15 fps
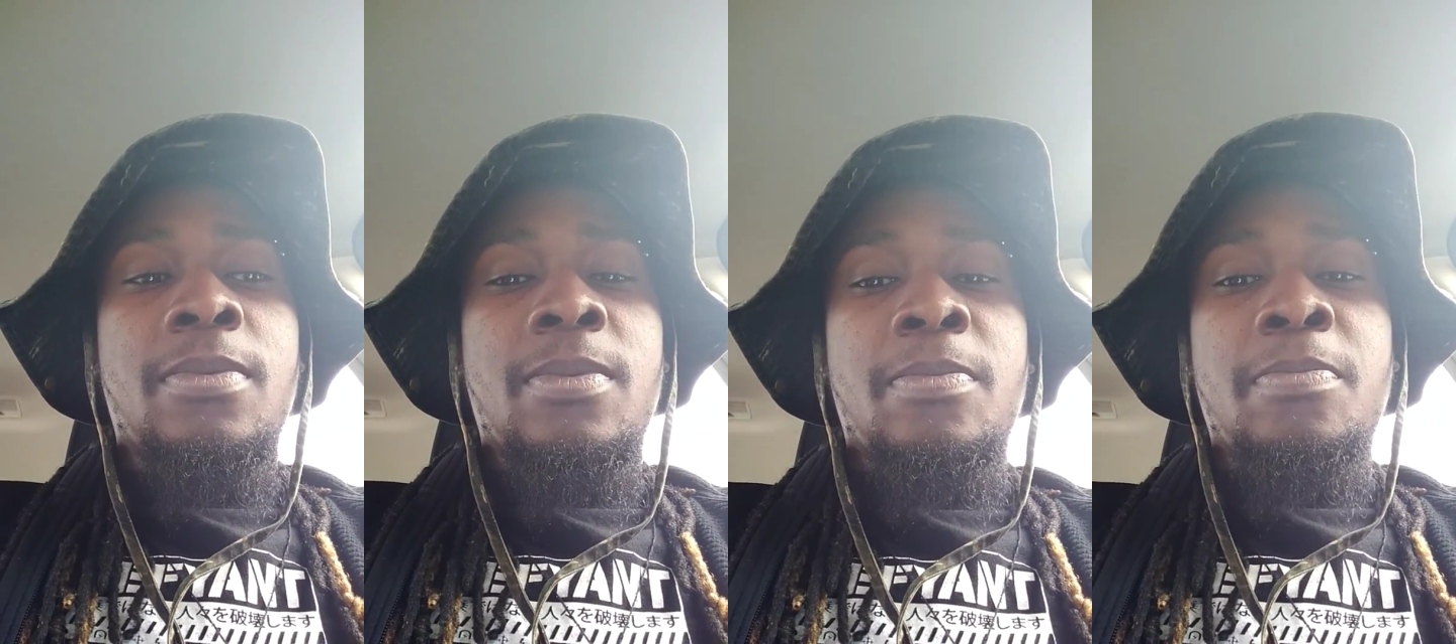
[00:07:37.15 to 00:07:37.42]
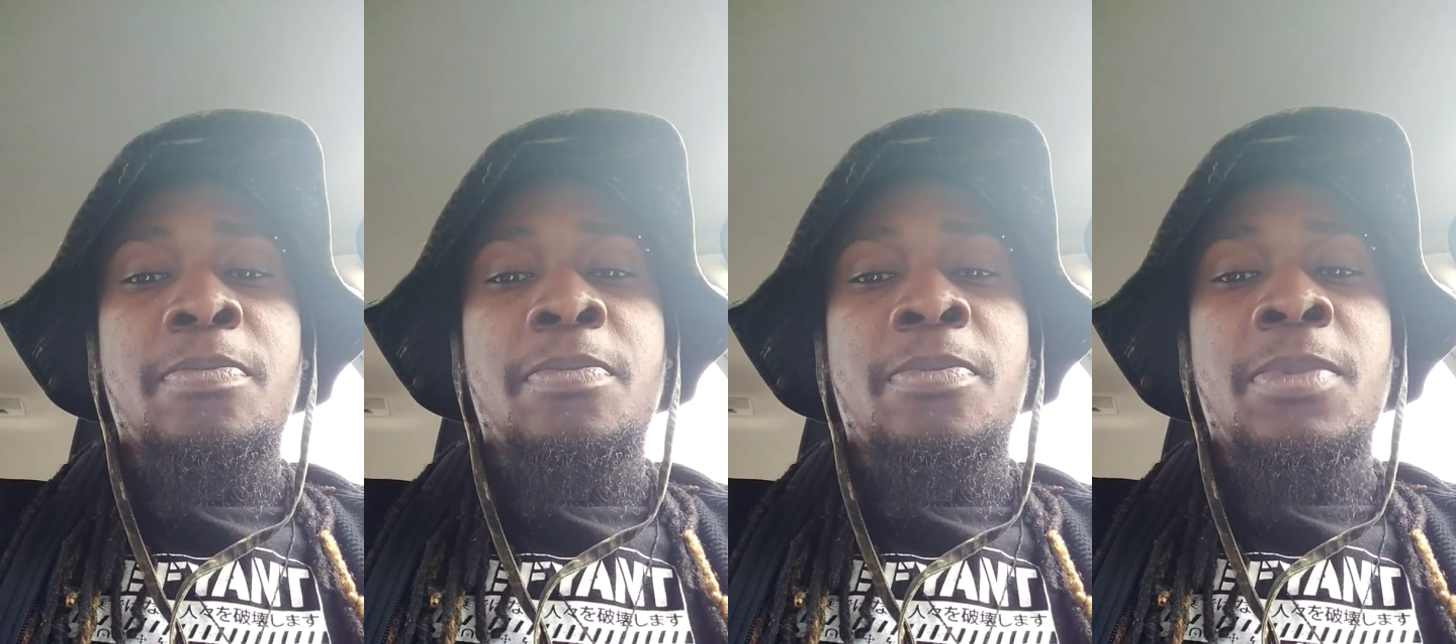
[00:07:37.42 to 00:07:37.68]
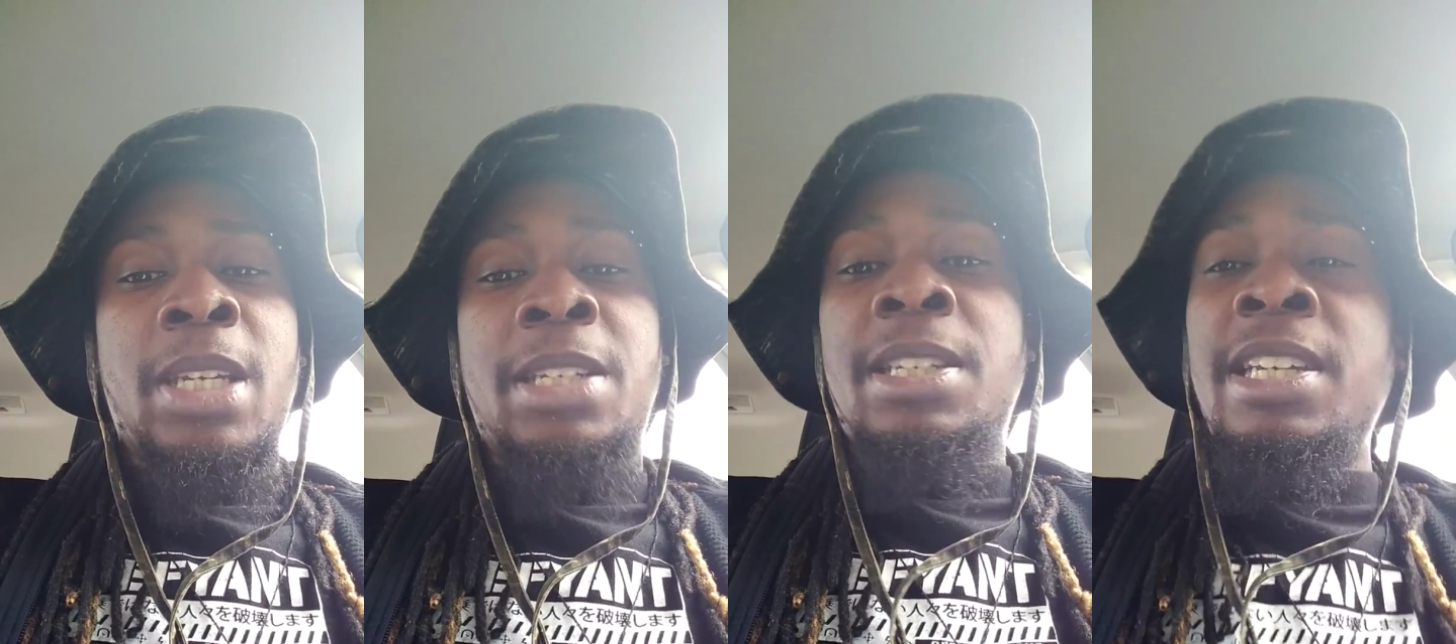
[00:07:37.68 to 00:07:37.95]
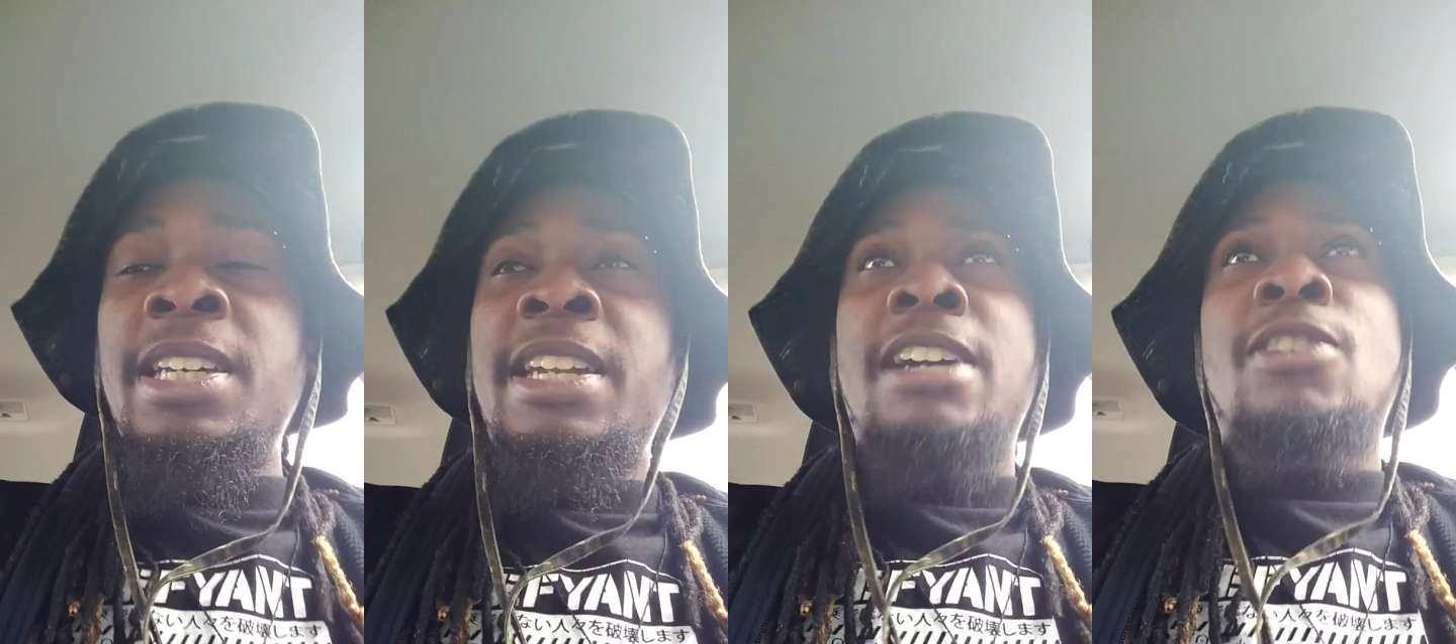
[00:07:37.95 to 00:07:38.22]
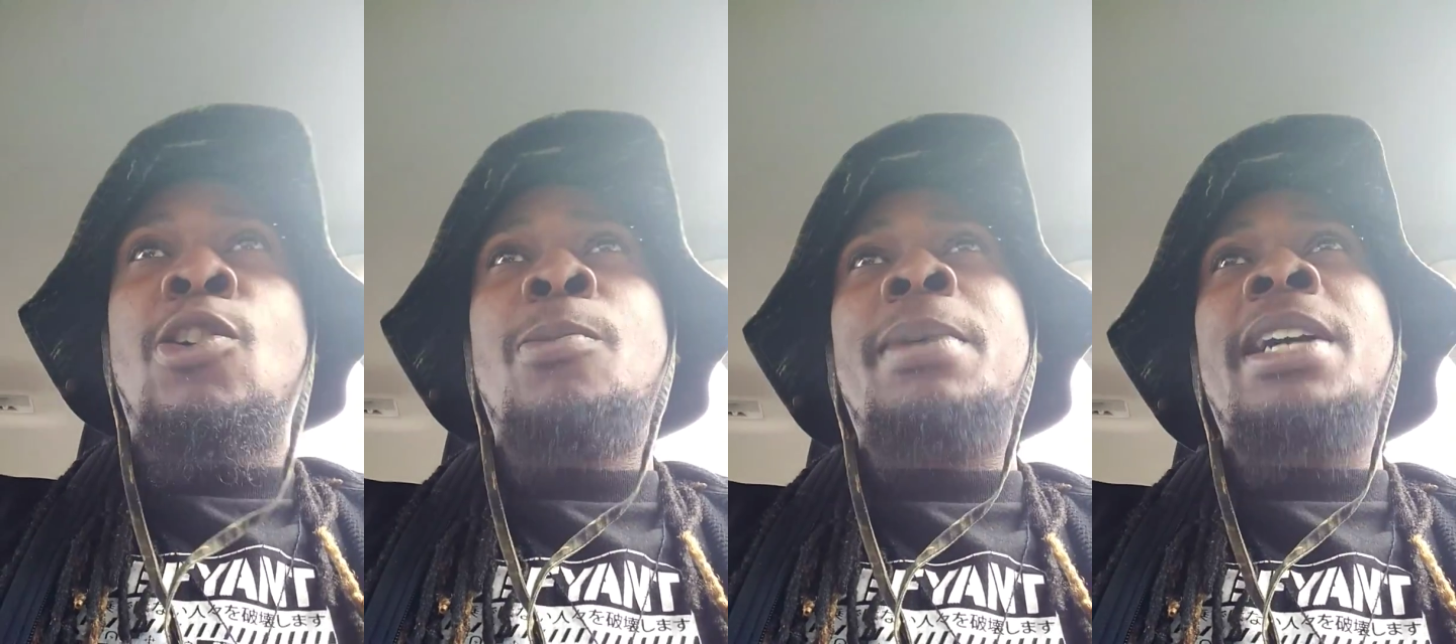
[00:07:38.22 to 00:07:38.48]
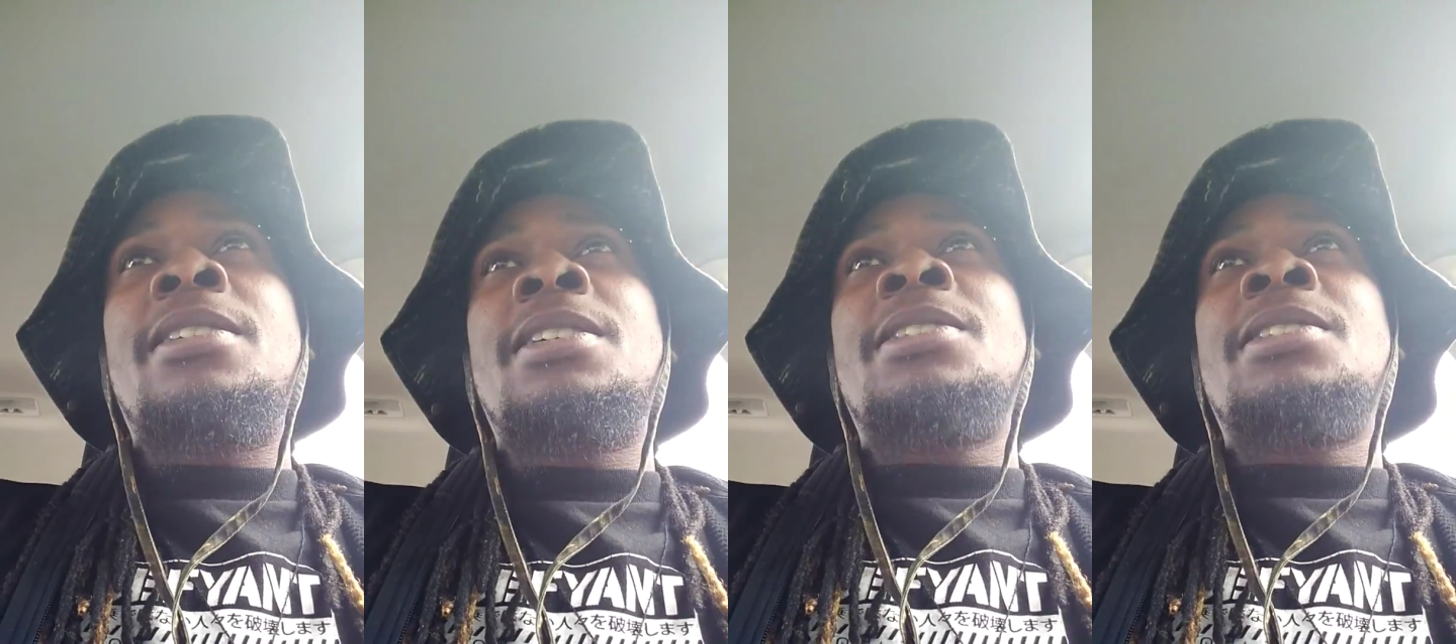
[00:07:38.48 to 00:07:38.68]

he might be on an island.